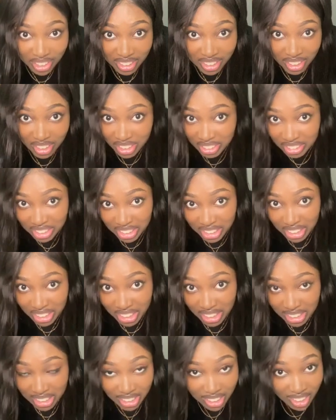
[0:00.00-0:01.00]
so if you see
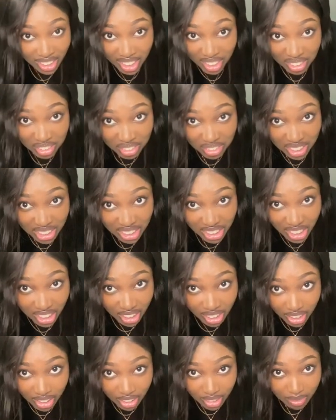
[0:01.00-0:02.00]
this in another
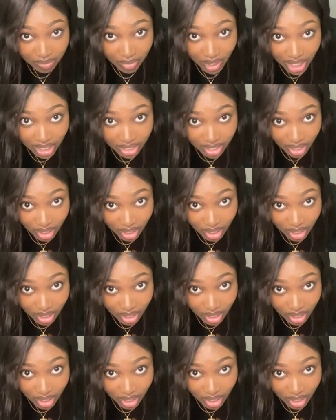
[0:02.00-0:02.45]
video, mind your